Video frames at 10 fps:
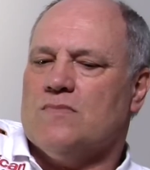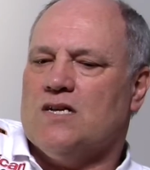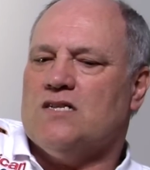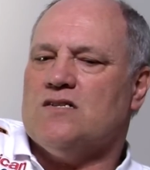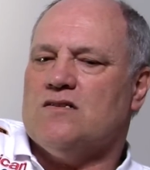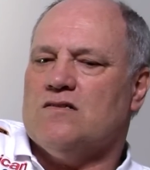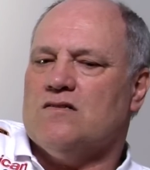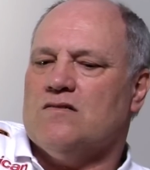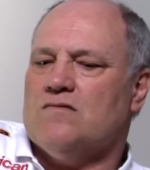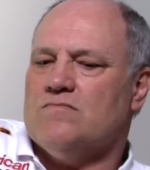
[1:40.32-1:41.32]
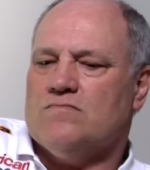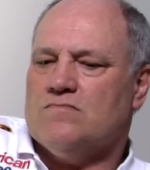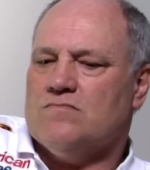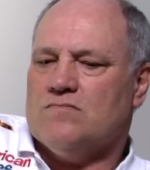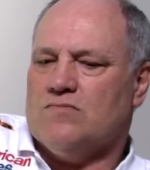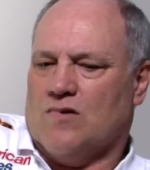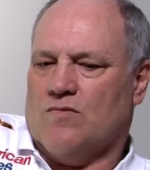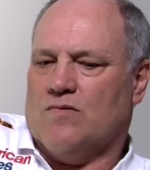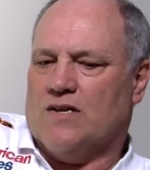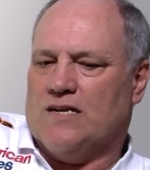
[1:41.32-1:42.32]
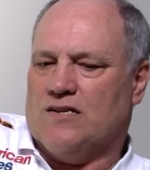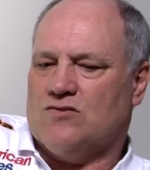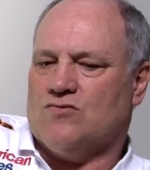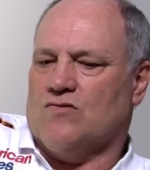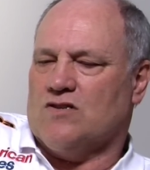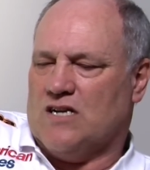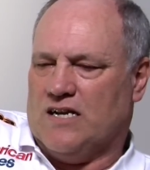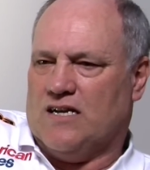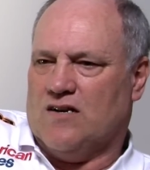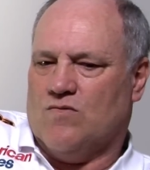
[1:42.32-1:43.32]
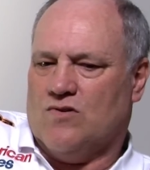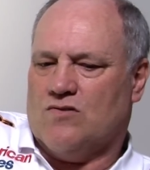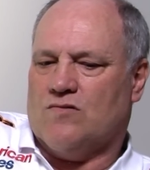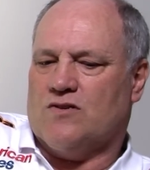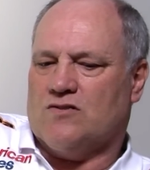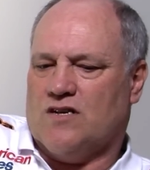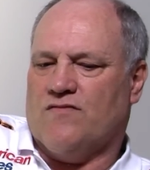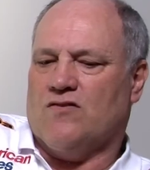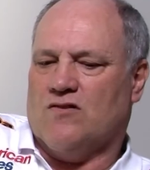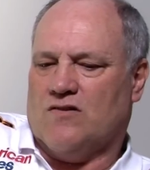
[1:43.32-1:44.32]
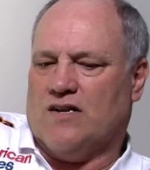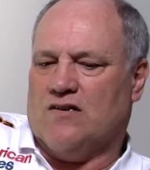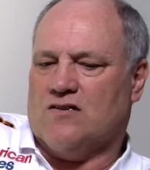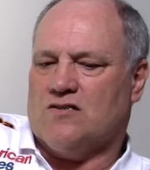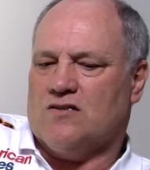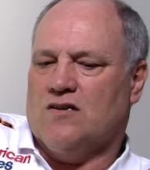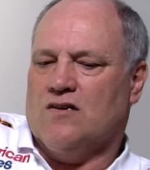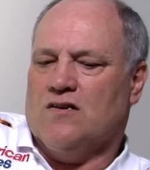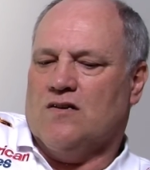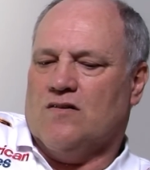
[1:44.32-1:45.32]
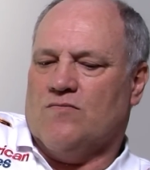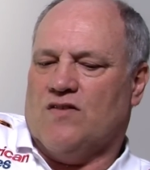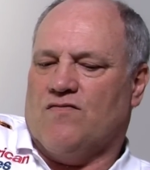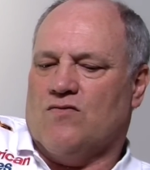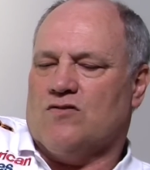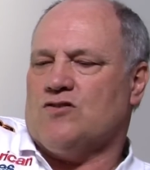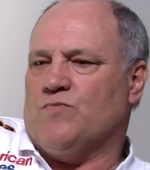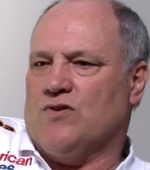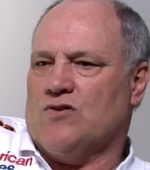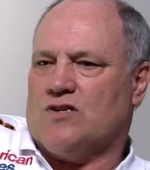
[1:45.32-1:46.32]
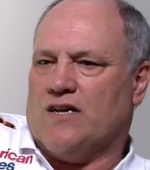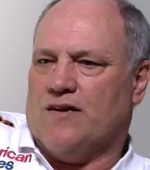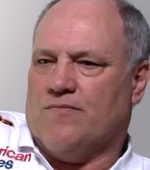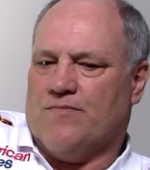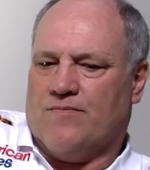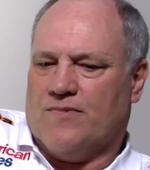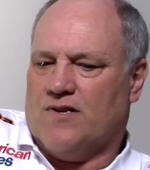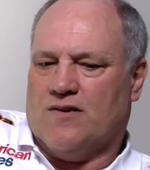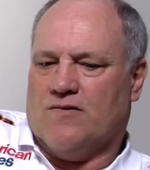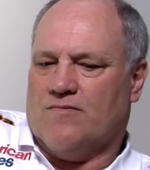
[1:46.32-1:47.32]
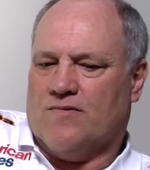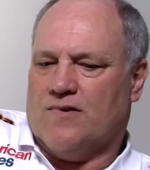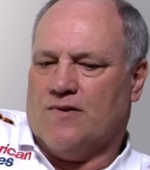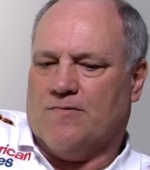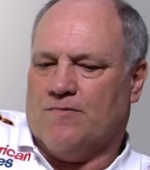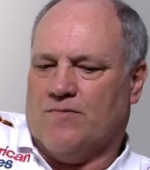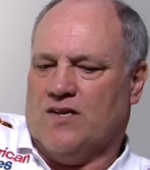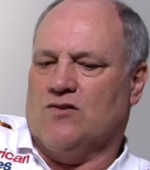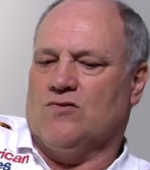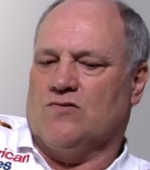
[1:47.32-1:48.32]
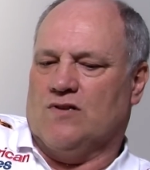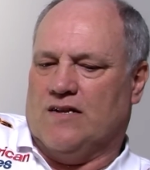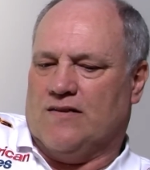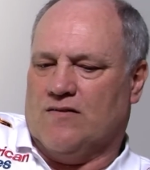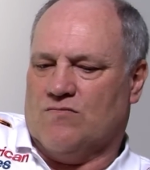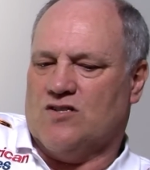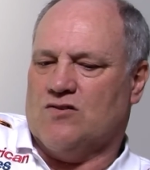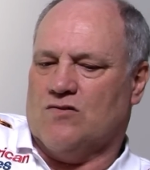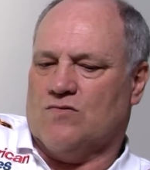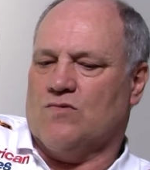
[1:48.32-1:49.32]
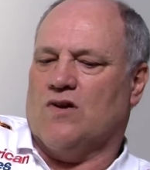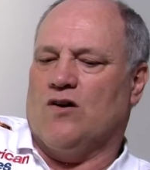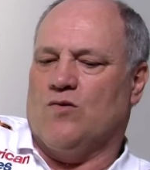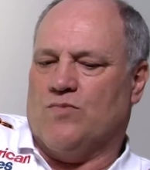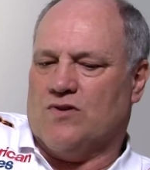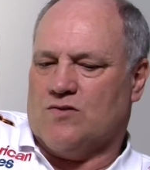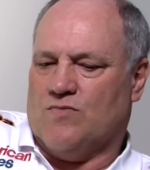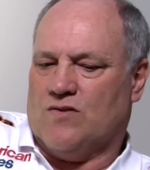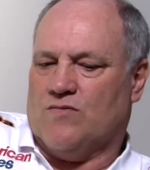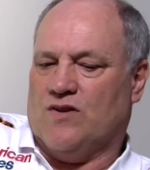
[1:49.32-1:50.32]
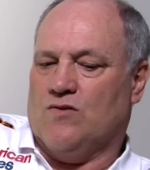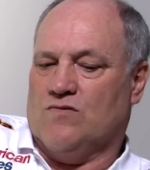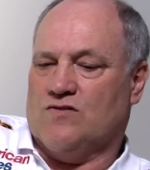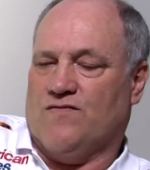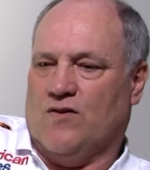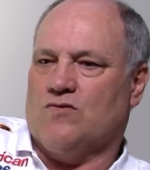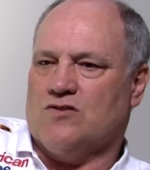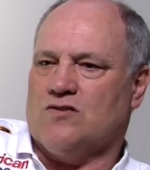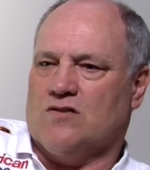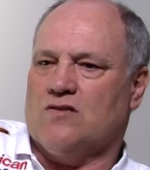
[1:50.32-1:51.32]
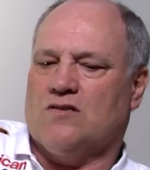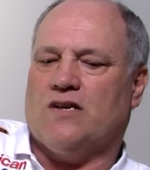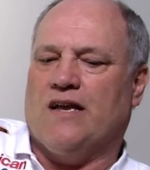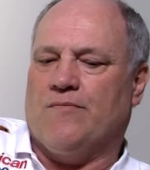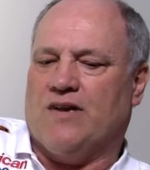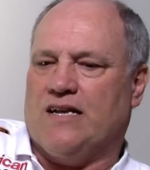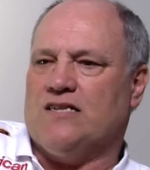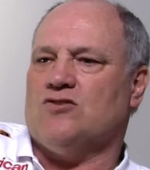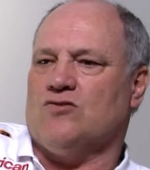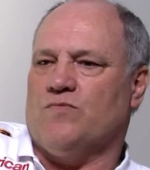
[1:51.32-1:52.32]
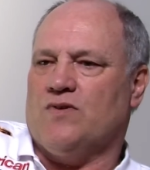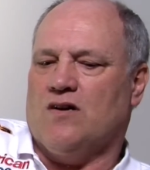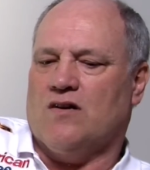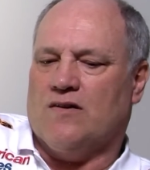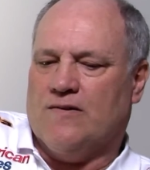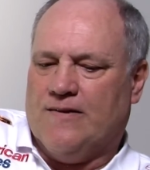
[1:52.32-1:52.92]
It's the, probably the strongest league in the world because if you look at us before the Spurs game, you know, uh, we knew that a result will help us, but we always focused on the game against QPR.